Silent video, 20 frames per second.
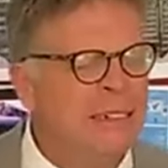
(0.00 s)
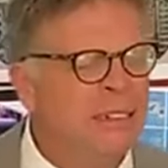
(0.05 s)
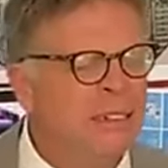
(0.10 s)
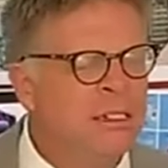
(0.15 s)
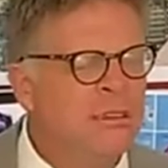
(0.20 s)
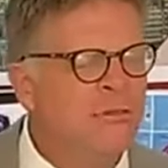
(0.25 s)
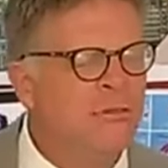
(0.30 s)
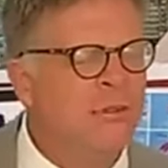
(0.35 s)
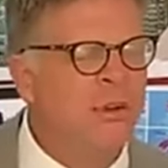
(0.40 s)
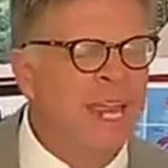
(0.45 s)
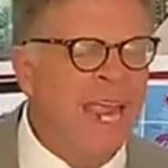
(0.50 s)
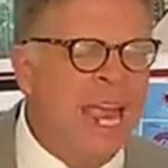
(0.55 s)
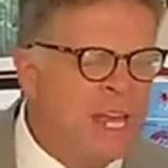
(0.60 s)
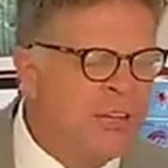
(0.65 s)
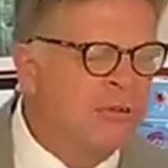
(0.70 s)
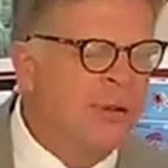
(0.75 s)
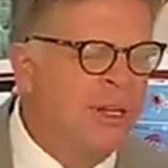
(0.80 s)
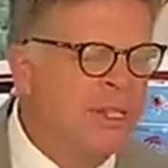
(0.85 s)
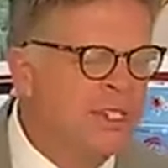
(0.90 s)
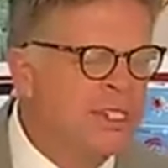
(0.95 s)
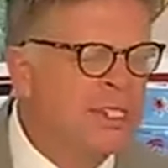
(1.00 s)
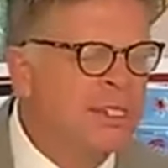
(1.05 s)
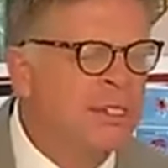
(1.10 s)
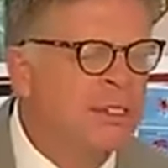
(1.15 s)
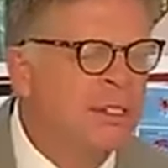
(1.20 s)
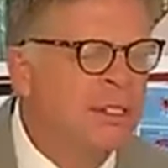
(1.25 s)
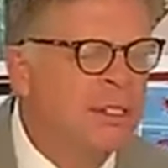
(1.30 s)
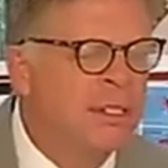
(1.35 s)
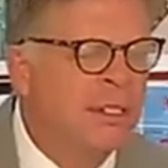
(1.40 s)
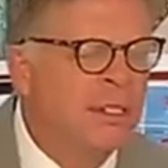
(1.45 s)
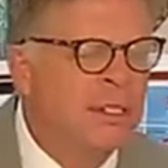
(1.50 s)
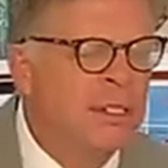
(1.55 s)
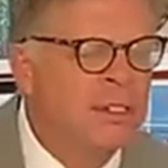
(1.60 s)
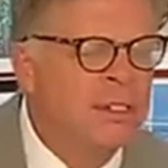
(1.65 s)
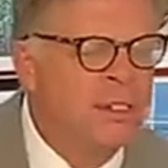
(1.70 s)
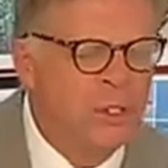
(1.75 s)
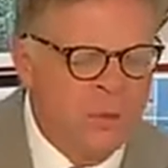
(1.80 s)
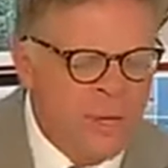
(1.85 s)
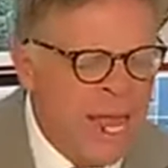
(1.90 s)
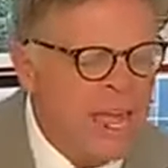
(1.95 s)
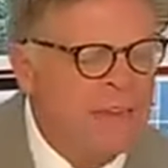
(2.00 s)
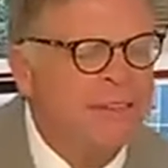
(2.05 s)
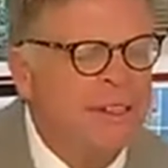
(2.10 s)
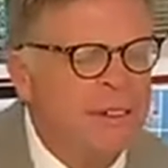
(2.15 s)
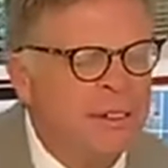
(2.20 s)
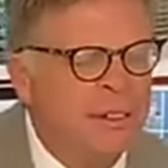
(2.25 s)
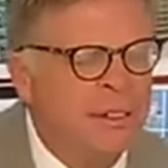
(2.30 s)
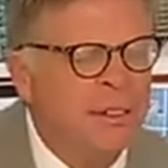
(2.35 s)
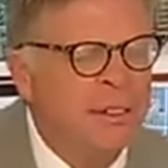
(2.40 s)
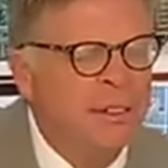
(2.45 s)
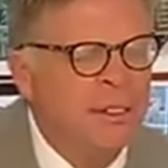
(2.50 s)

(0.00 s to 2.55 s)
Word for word: for entrance to heaven.